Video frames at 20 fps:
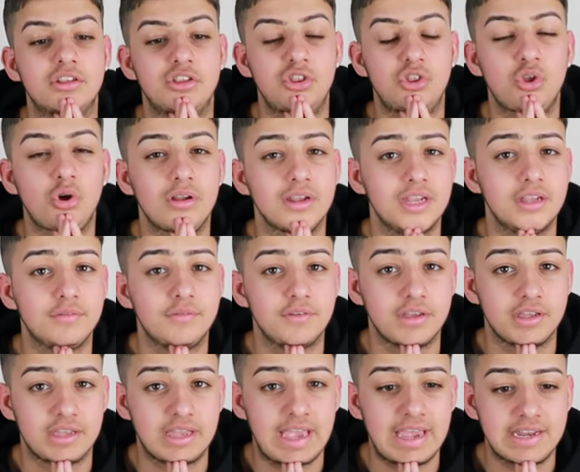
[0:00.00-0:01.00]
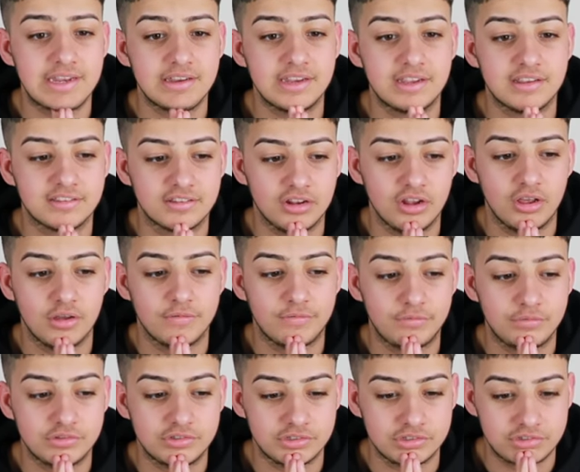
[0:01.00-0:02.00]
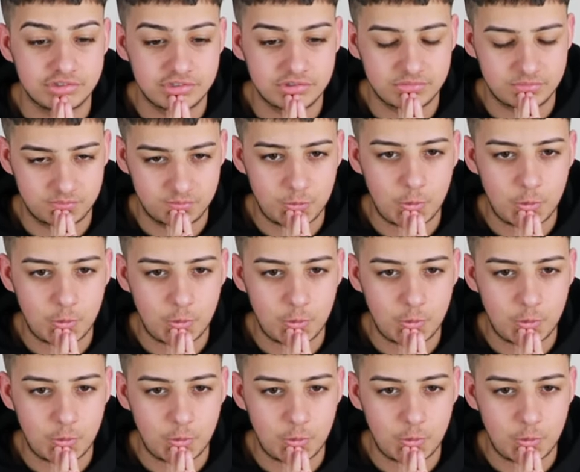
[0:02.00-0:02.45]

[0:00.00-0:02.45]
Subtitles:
not living, ending his life, which is